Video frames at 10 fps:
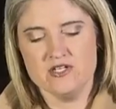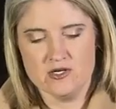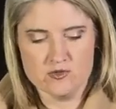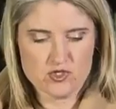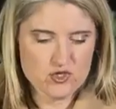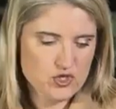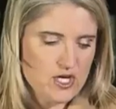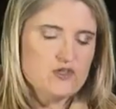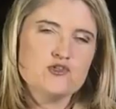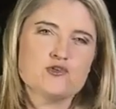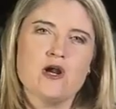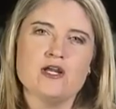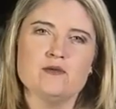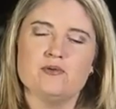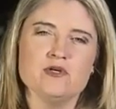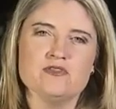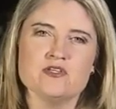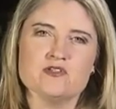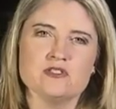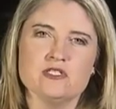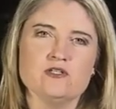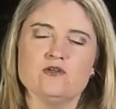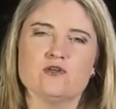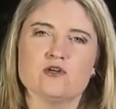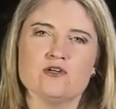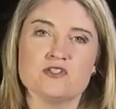and he was just trying to put this little girl